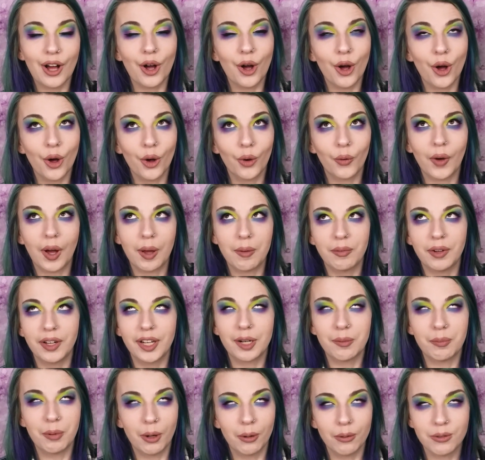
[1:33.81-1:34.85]
oh, I'm
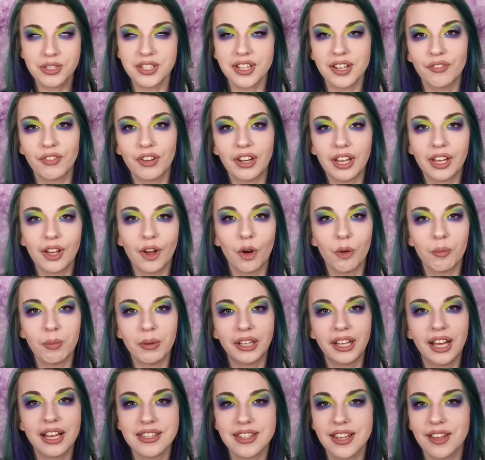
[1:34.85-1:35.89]
gonna post a video
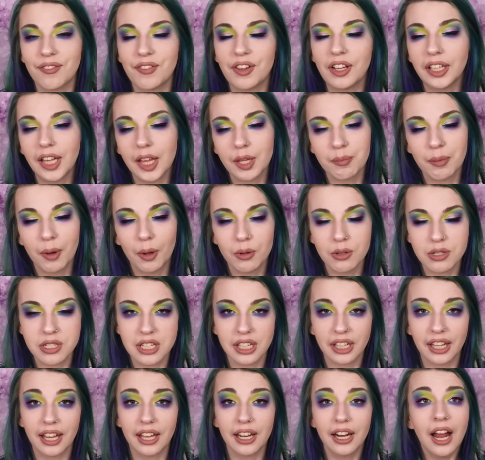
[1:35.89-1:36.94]
because I feel like
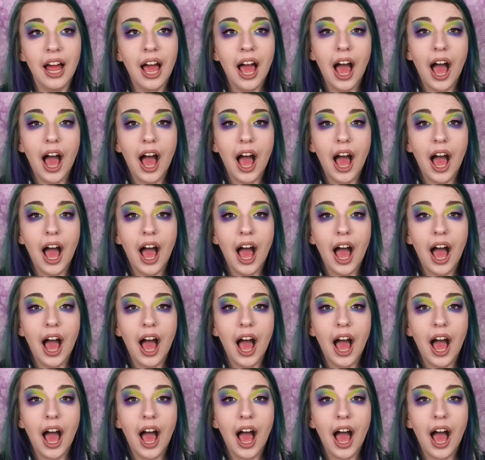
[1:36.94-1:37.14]
posting it.